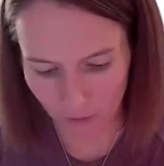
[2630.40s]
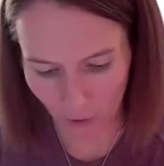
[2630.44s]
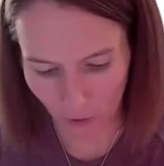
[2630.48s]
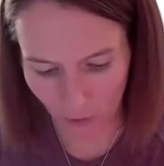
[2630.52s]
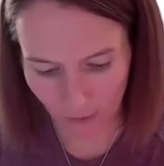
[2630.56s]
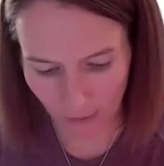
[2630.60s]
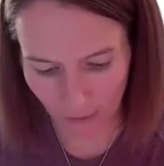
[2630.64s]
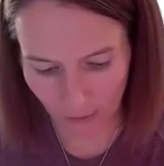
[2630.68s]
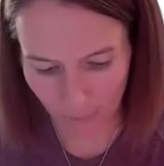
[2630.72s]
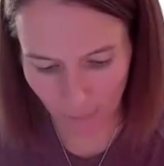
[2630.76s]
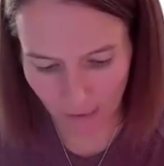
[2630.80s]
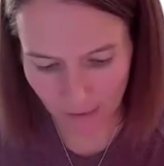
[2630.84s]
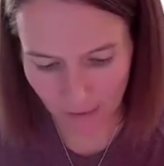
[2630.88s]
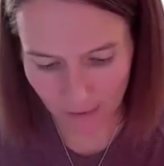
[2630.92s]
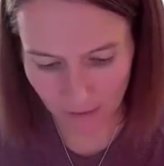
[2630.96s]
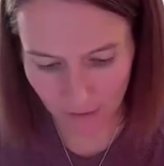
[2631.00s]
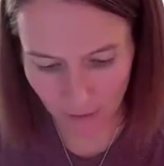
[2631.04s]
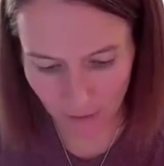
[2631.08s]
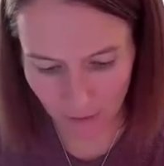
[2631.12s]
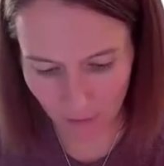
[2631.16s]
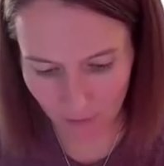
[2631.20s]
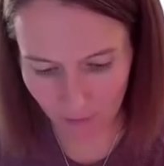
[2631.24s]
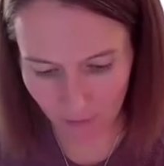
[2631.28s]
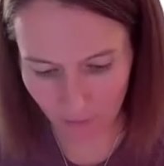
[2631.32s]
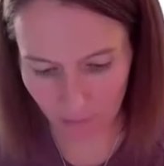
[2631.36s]
so they're
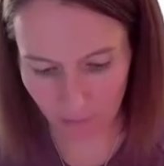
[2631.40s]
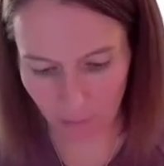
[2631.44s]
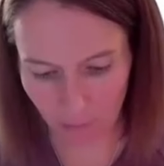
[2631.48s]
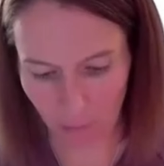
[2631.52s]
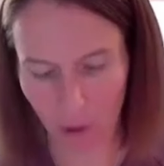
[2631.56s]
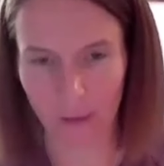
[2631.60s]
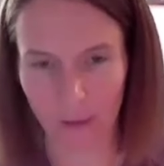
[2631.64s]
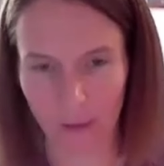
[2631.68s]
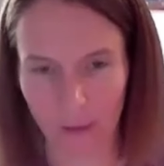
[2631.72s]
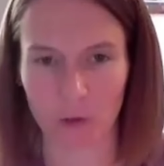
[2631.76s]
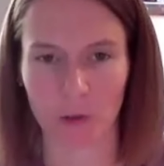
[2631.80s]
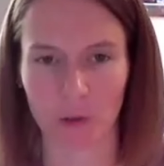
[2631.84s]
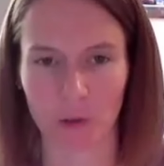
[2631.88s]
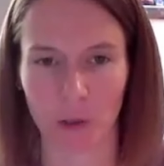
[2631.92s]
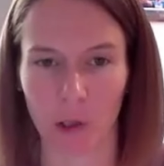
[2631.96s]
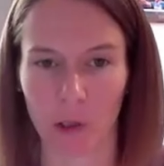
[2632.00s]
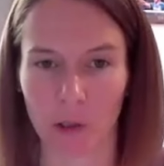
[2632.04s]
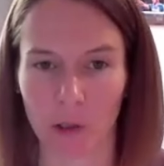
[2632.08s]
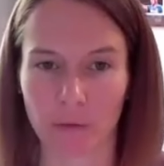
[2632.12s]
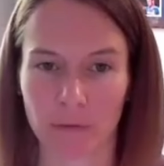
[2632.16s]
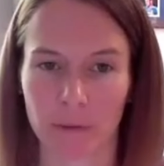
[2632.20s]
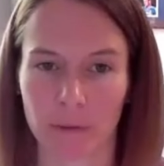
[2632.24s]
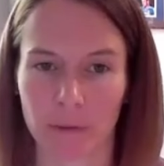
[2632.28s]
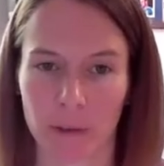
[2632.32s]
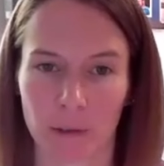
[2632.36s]
based off of
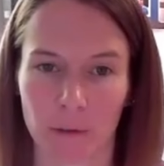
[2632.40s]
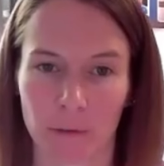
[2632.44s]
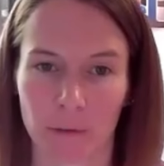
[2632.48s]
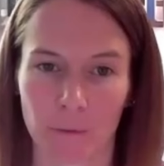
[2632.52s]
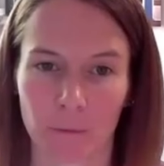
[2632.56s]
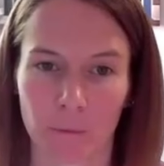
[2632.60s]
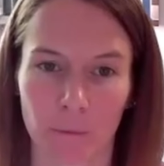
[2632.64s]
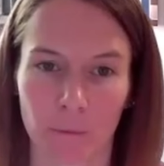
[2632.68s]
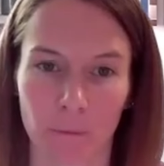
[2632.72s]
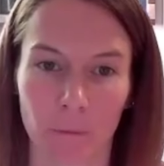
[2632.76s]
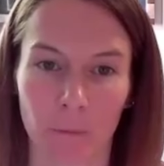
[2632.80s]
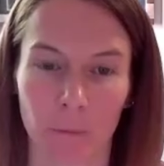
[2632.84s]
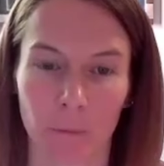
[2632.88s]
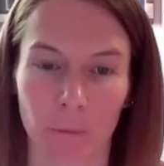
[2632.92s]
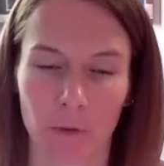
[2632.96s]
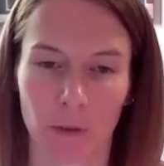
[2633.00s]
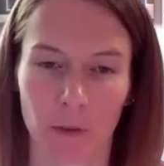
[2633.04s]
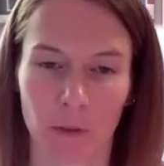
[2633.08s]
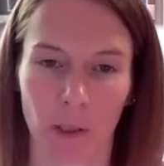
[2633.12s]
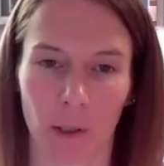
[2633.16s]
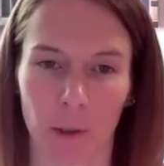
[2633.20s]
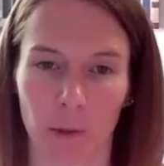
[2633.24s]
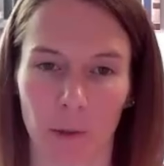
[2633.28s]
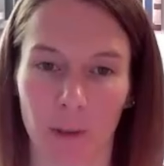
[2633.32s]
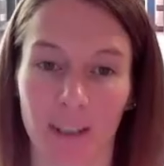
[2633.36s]
Microsoft.
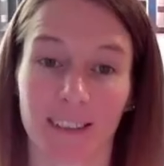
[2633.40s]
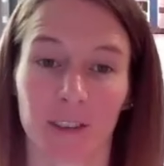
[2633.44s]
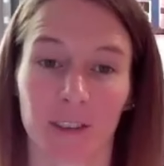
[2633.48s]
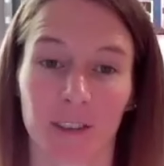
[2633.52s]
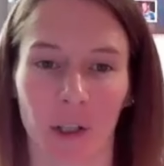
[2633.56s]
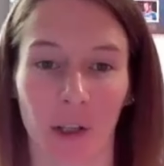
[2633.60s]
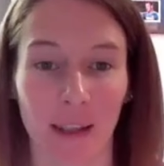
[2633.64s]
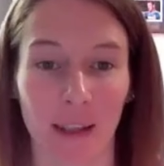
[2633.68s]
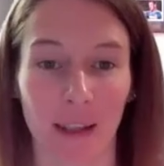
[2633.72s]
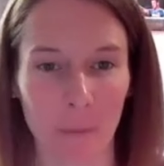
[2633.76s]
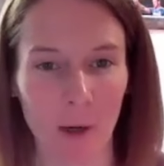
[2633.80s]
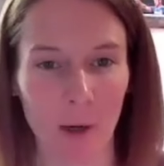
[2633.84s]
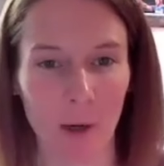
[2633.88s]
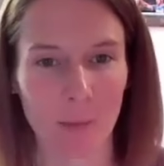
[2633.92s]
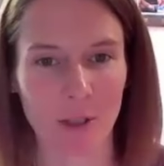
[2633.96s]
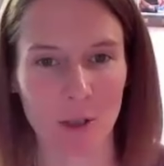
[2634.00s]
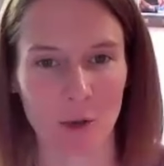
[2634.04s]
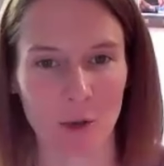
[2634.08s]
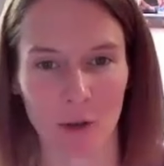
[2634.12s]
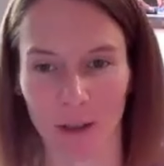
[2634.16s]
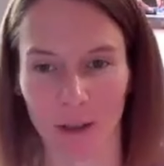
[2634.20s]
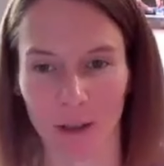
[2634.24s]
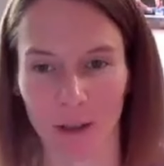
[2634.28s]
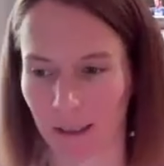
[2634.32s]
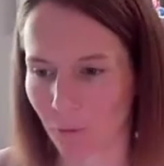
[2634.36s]
So they might be
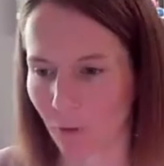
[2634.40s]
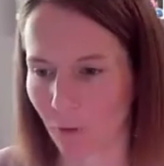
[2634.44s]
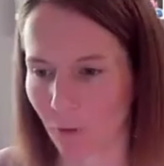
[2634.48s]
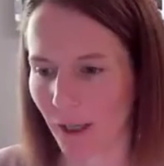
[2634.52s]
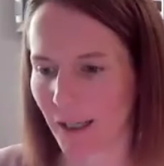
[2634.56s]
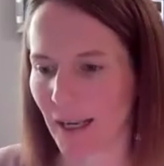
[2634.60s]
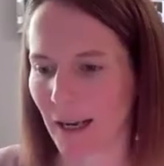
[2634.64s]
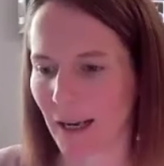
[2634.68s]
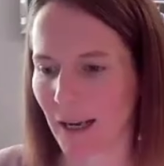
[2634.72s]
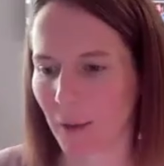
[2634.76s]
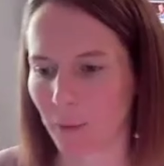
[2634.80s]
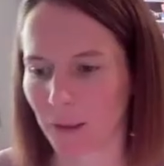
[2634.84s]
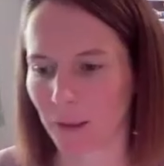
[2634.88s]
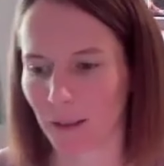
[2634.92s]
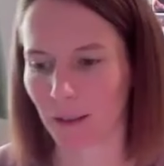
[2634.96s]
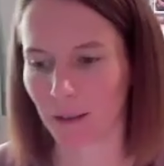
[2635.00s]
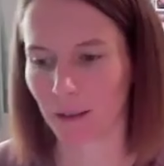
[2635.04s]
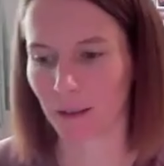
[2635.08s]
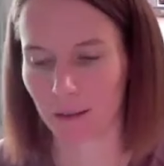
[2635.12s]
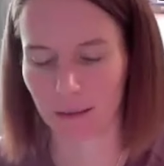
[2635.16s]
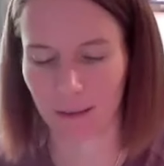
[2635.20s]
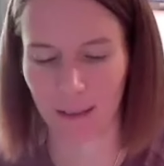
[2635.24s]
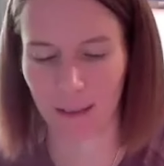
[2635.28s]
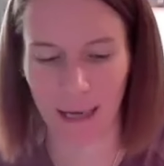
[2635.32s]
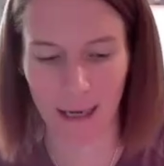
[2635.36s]
struggling right now with
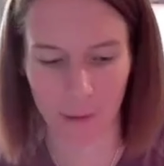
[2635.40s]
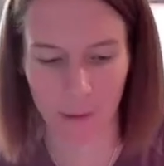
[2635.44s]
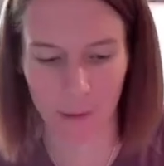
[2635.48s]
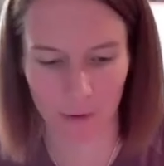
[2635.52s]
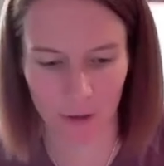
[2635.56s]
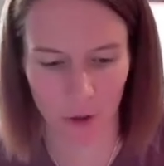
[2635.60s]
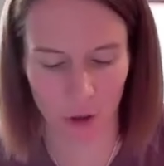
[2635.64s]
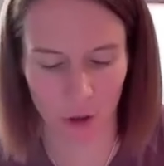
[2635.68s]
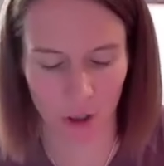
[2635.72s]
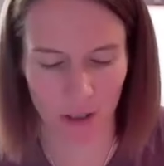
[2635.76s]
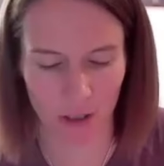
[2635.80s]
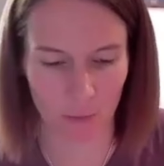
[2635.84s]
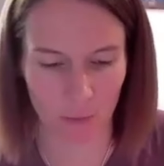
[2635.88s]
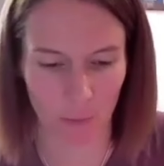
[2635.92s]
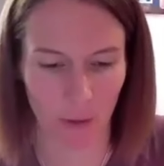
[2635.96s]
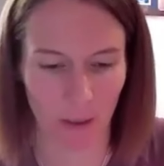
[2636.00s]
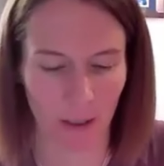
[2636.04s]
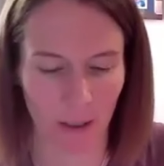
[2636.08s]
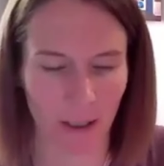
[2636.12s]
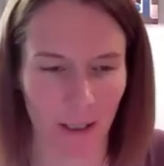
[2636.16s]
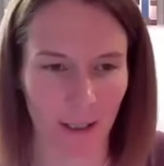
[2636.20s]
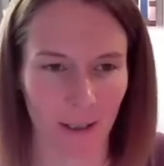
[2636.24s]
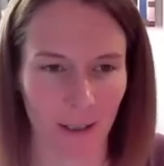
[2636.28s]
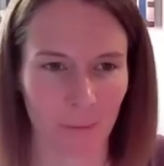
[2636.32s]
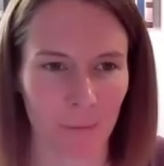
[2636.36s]
the outages,
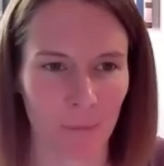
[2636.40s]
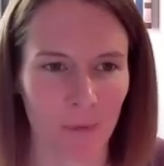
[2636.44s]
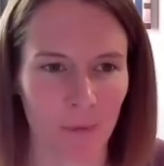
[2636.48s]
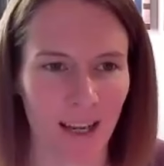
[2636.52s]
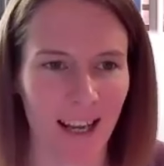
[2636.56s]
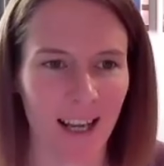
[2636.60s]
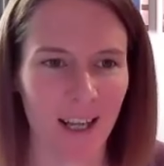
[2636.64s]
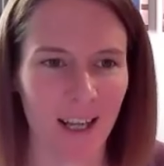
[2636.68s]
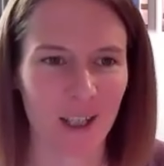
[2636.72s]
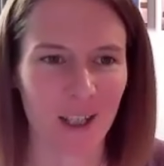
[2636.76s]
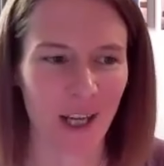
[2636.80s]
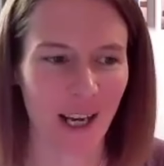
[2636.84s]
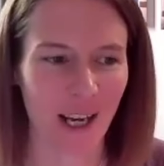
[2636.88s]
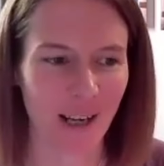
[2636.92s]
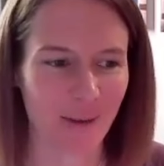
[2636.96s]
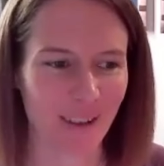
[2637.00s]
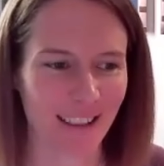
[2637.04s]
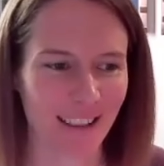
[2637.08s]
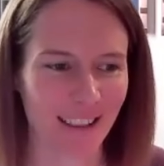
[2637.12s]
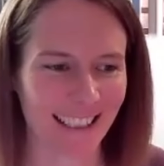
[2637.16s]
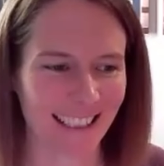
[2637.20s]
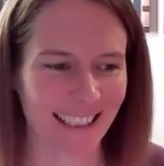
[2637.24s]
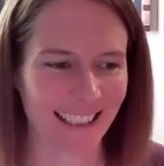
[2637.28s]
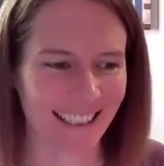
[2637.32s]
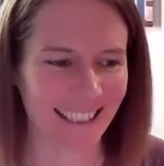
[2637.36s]
but
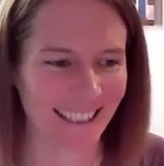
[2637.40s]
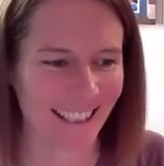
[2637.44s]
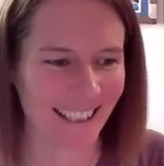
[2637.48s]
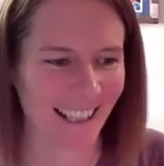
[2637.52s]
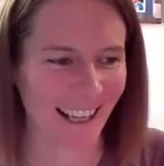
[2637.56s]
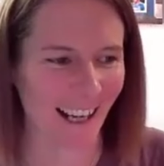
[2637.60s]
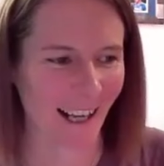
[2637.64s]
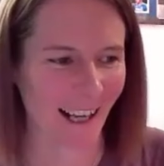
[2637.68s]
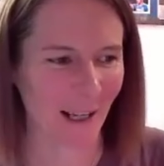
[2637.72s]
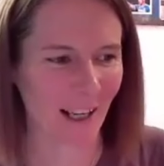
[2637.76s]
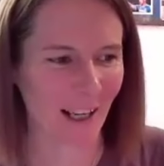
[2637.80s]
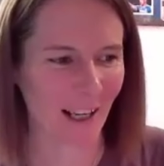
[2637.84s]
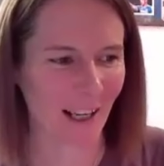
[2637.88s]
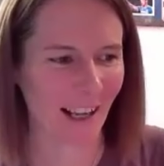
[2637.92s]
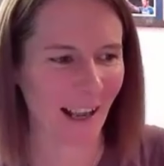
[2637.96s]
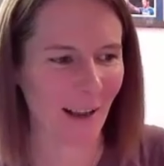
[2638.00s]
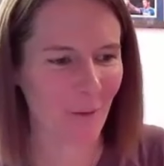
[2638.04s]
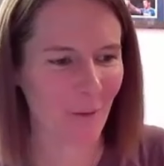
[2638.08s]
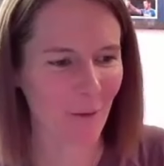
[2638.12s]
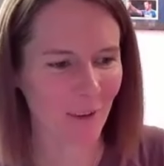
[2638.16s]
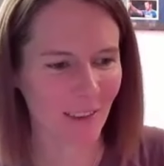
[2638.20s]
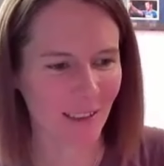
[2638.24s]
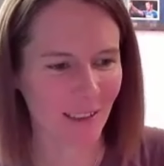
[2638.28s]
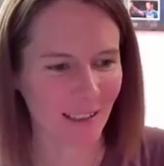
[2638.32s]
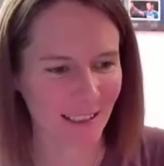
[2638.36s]
generally
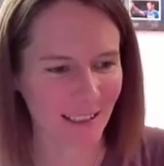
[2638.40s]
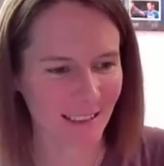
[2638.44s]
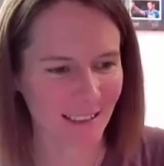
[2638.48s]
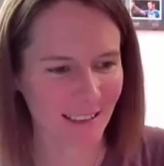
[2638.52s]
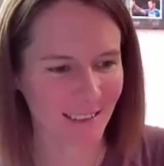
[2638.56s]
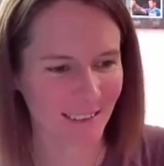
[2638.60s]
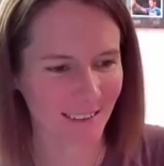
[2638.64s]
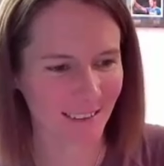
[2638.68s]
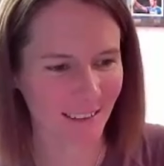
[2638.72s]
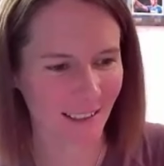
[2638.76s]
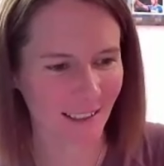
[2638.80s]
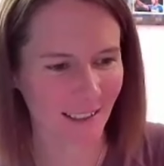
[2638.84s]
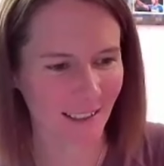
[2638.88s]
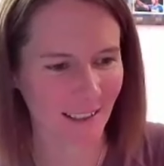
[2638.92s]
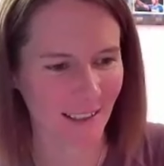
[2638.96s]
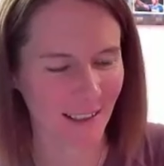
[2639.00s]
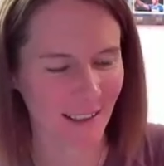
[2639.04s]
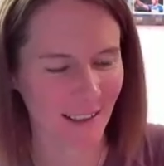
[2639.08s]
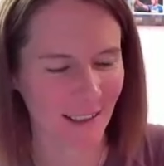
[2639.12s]
everything is